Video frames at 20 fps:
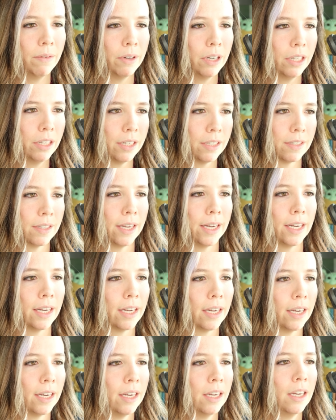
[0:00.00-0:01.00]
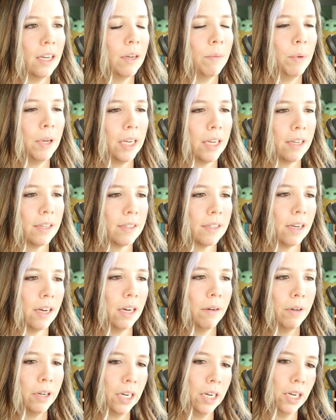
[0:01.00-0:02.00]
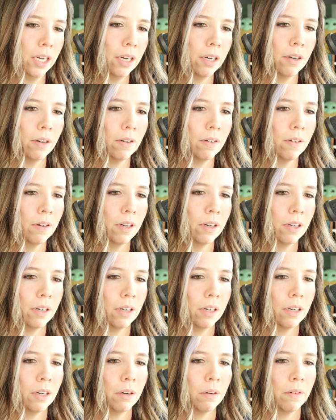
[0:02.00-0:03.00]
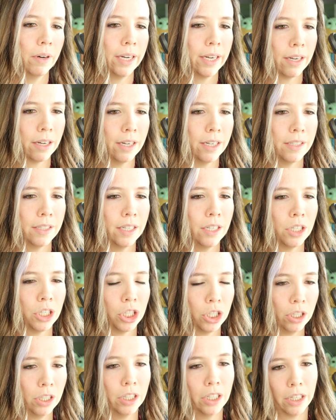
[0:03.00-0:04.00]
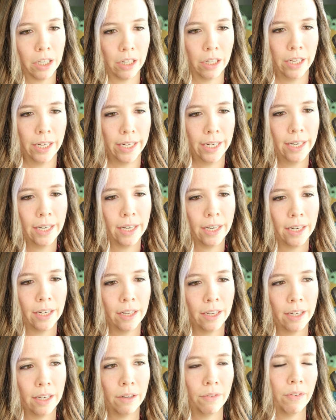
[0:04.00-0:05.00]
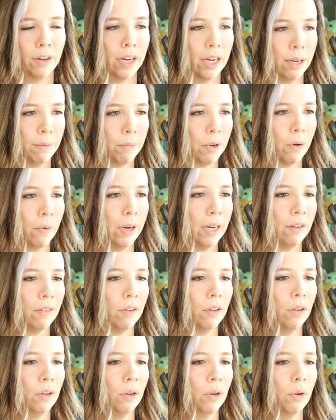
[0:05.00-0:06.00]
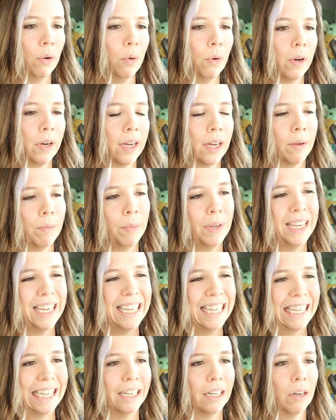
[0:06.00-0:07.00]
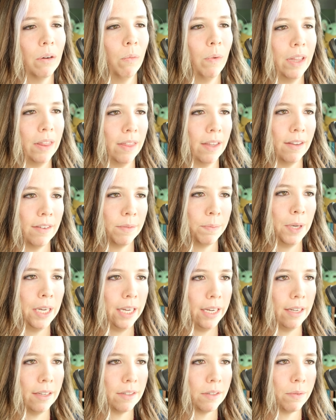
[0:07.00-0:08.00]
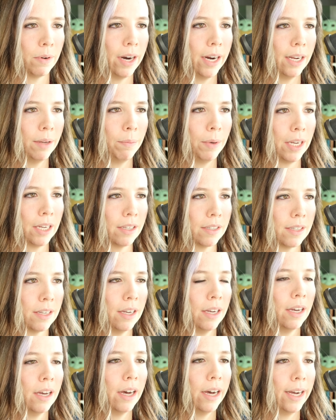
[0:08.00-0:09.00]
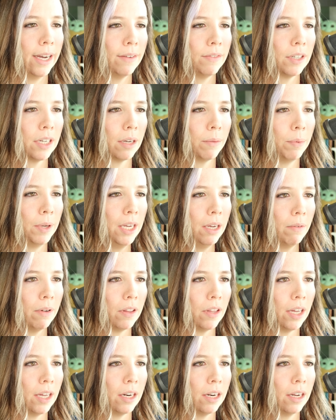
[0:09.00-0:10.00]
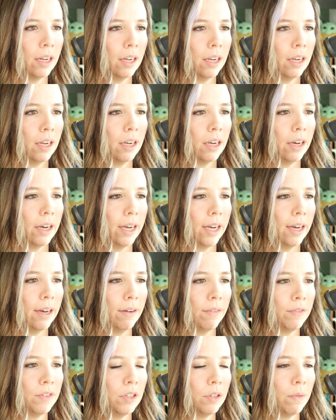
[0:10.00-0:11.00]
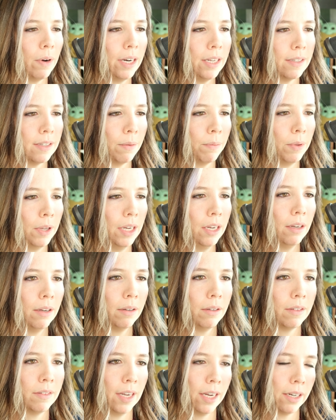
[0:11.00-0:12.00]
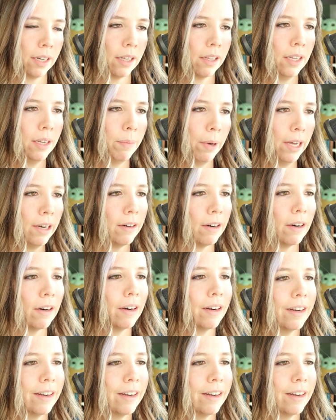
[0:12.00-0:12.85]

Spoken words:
what it looks like, because I want to know what content should look like if I'm going to compete with this piece, right? Because I have to compete with it. I have to write something technically better